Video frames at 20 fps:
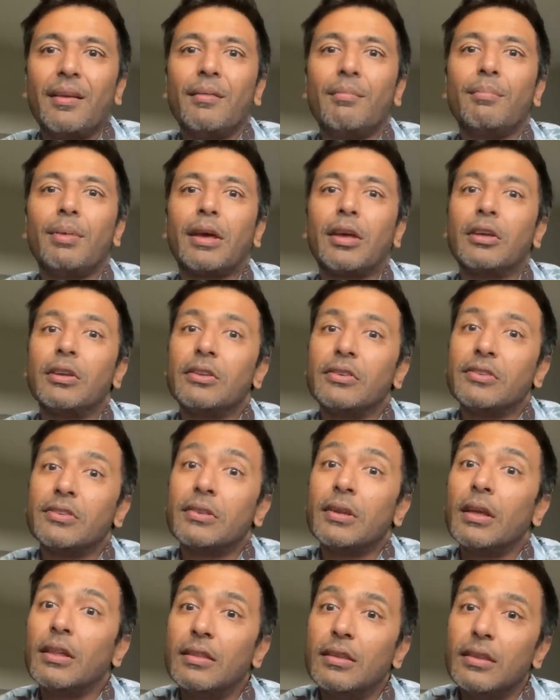
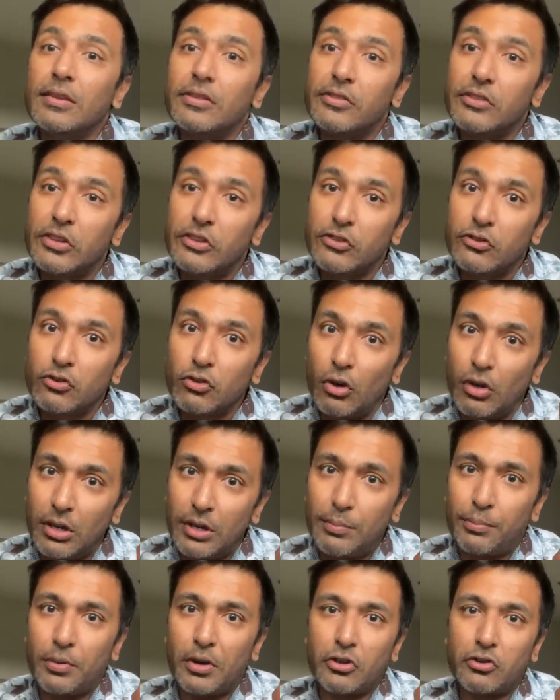Because the
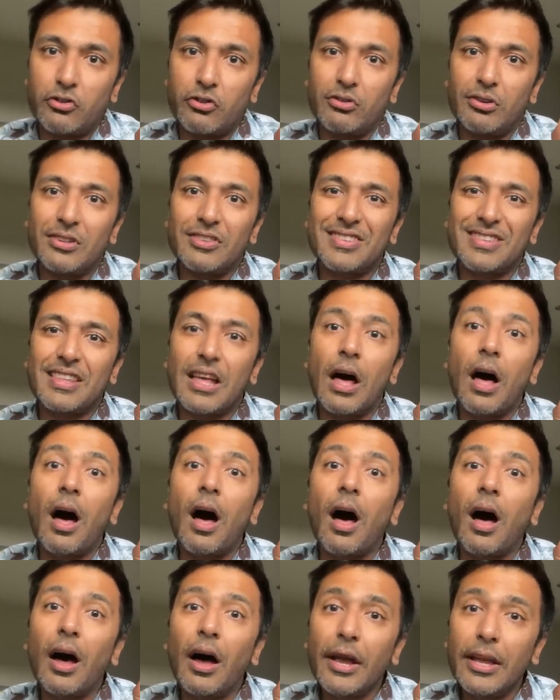systolic pressure is the
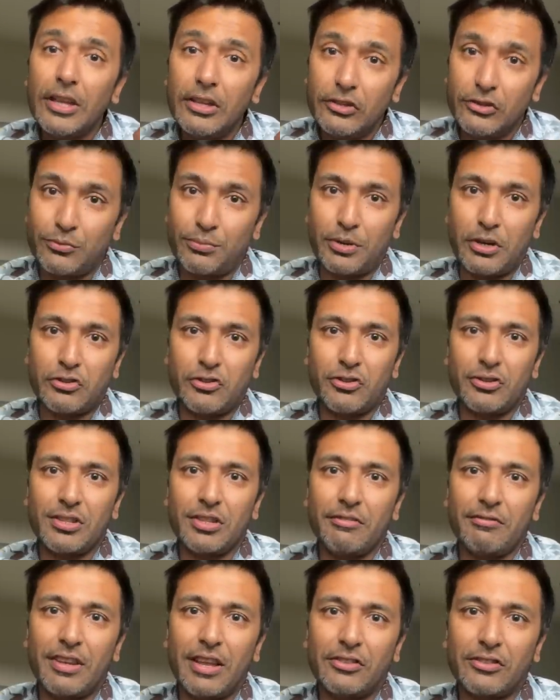highest pressure in
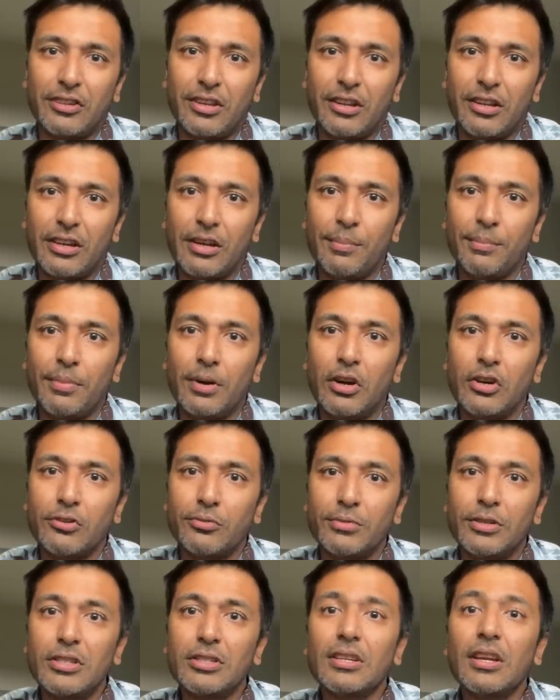the vascular
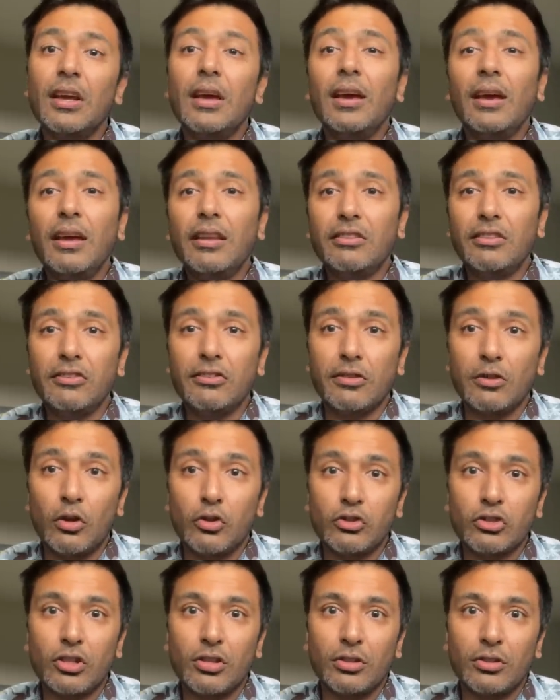compartment, it is
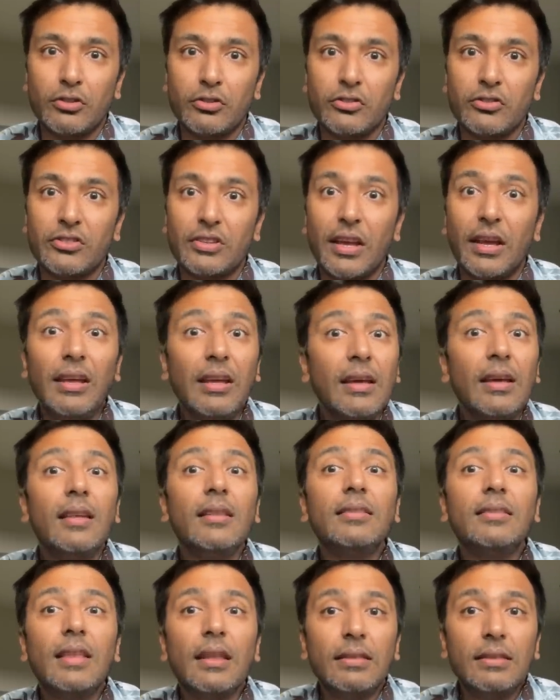logical to say
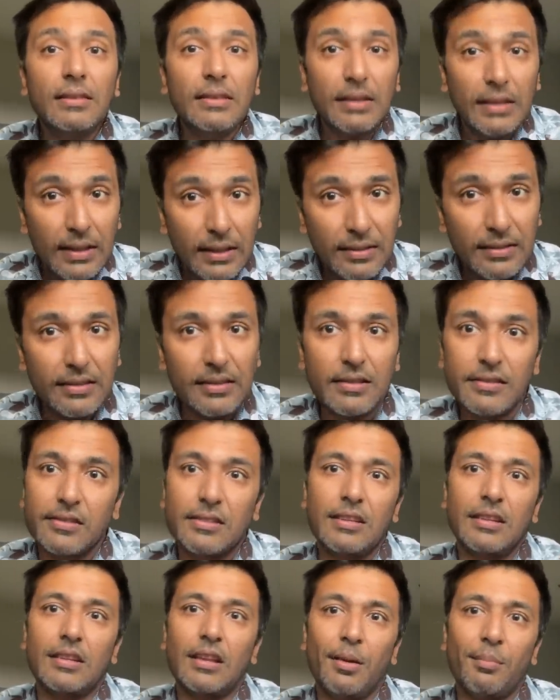that this is
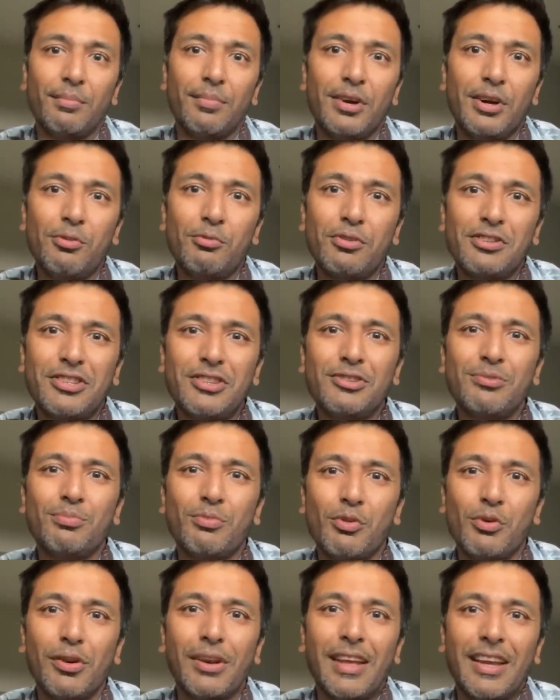the number which is
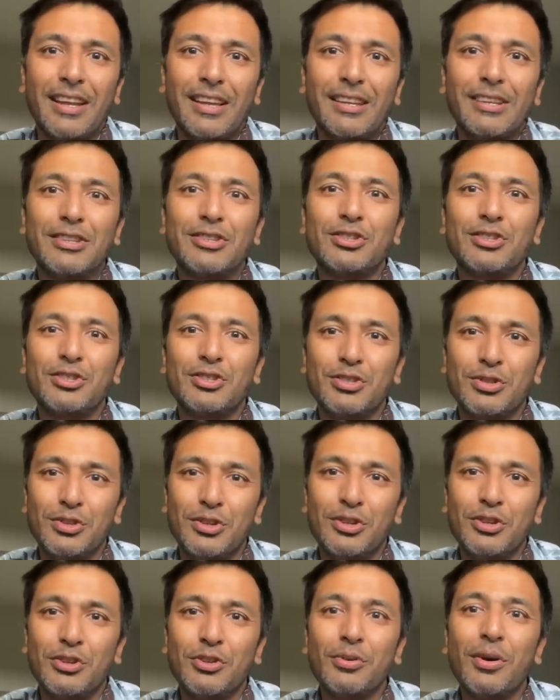more likely to do
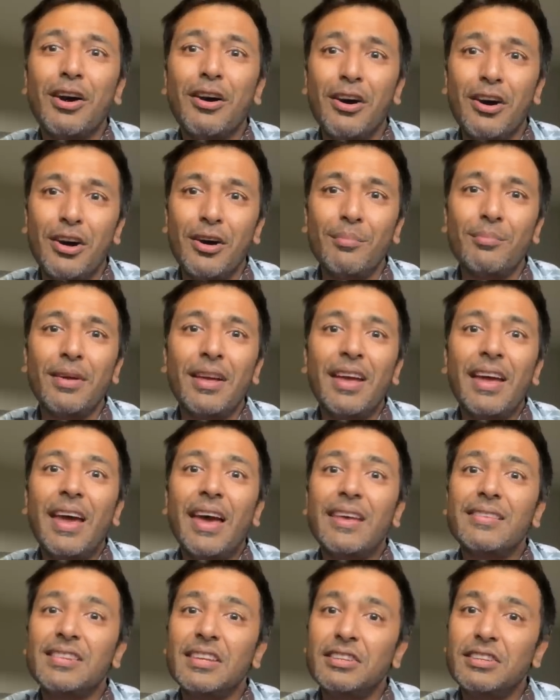you harm
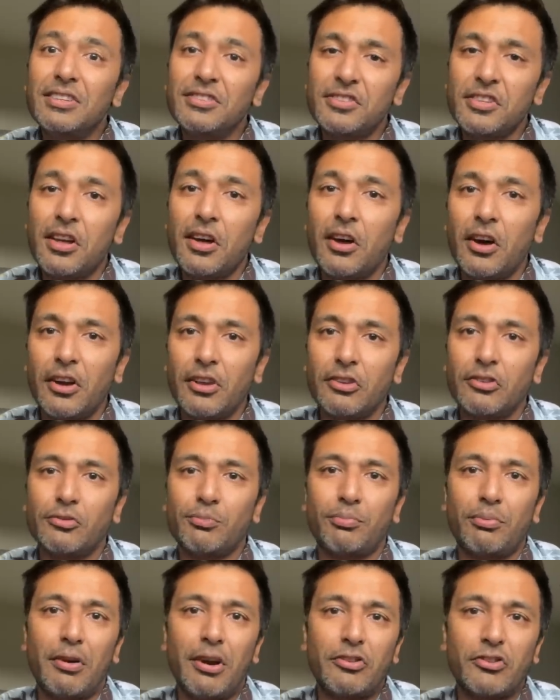as it is the
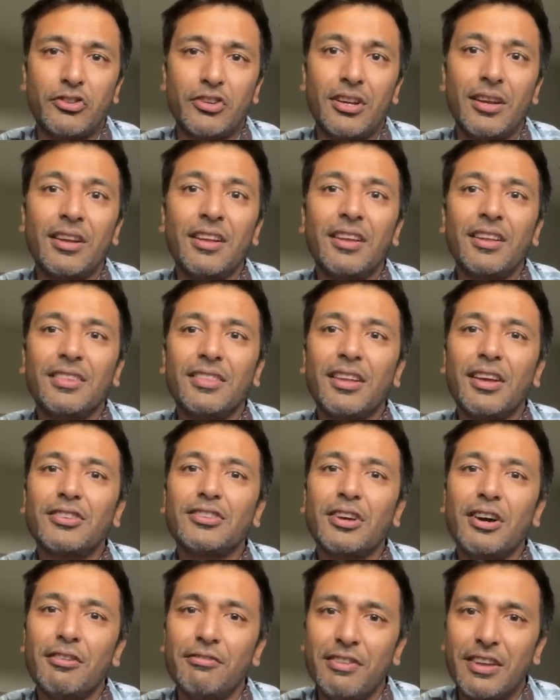highest pressure
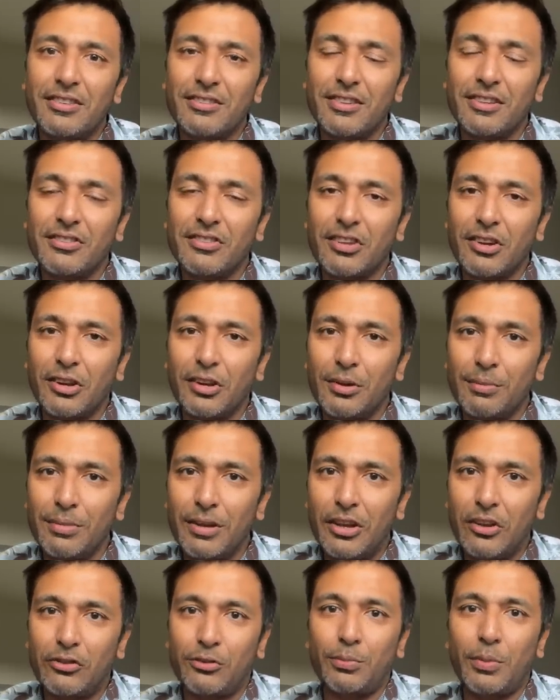that our vessels are going to
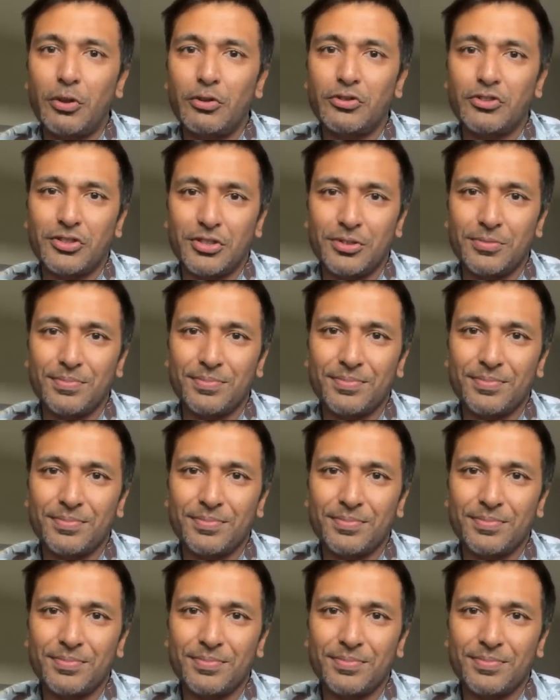be exposed to.